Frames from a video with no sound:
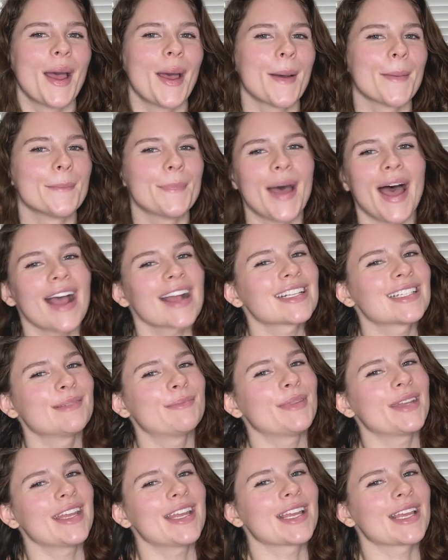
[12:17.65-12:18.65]
back to
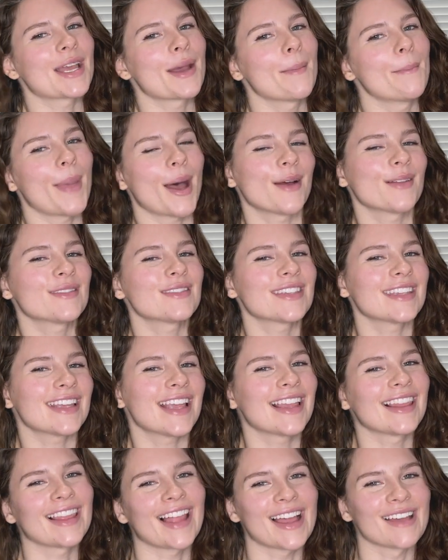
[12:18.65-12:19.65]
being bouncy
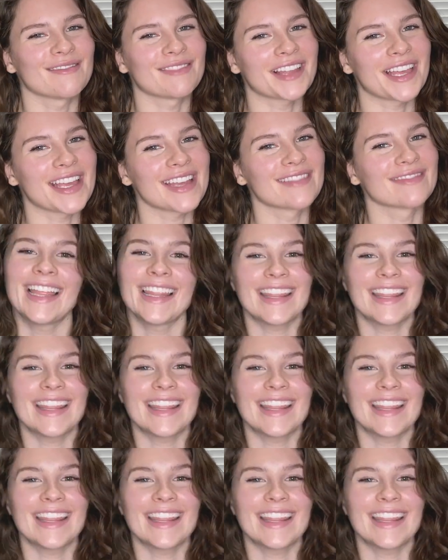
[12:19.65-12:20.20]
and lively.